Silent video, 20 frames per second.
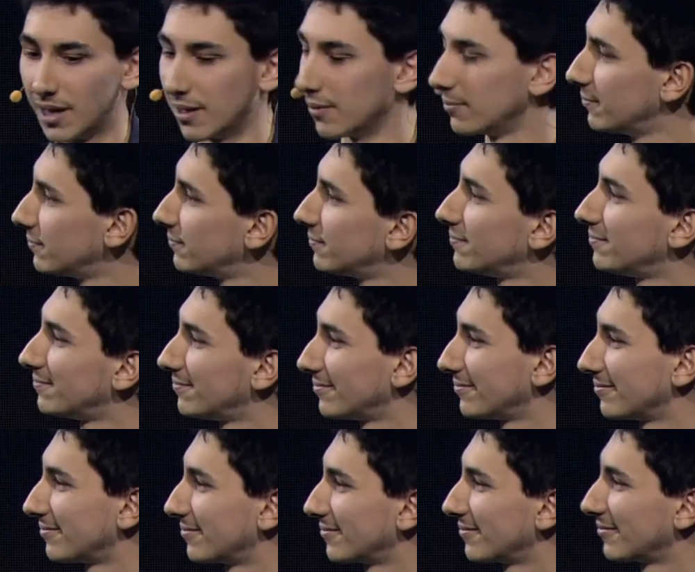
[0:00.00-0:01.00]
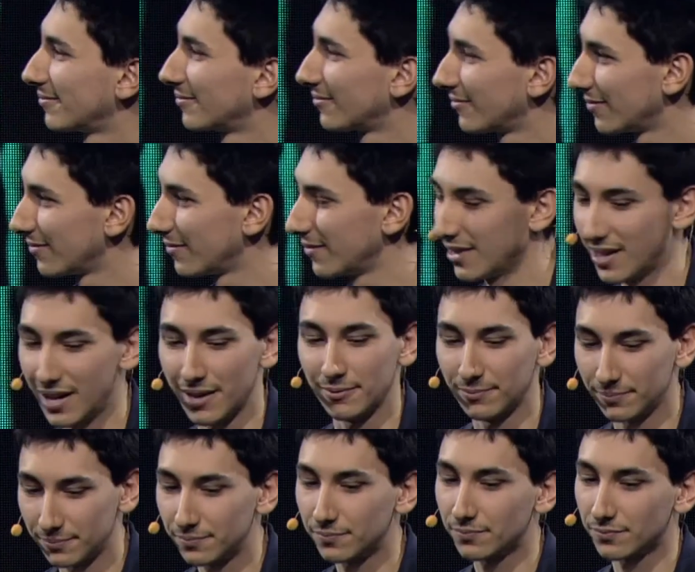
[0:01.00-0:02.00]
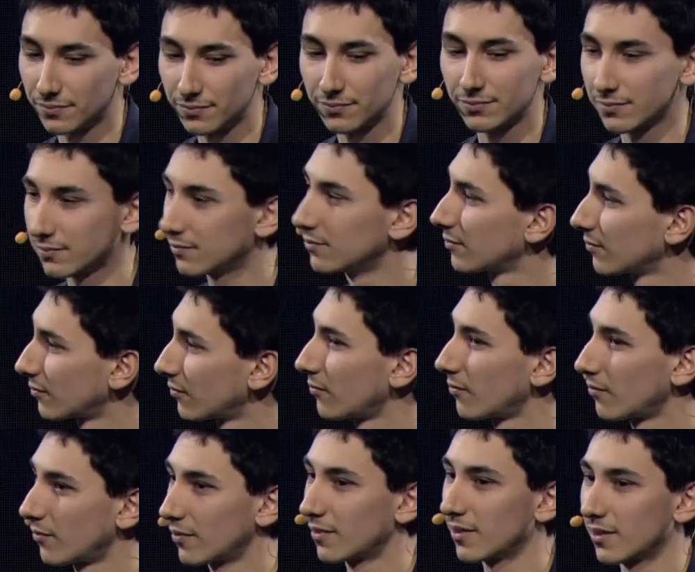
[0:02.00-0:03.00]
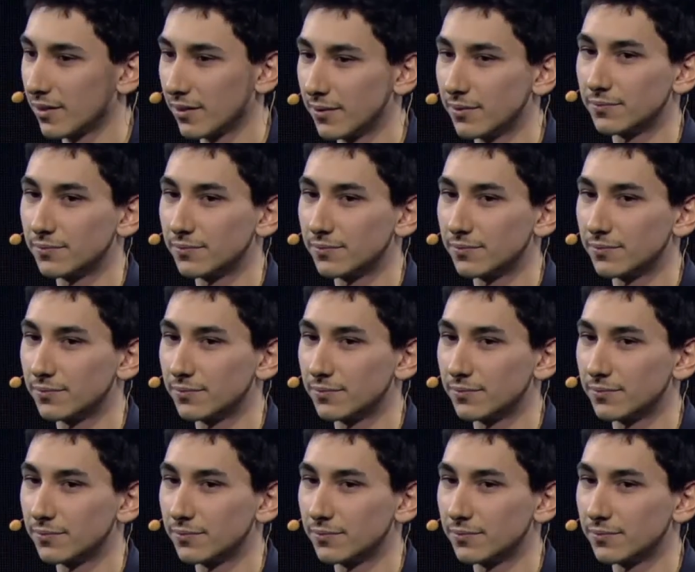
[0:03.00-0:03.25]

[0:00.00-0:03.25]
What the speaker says: we are right at the end, but you know, if you want to try by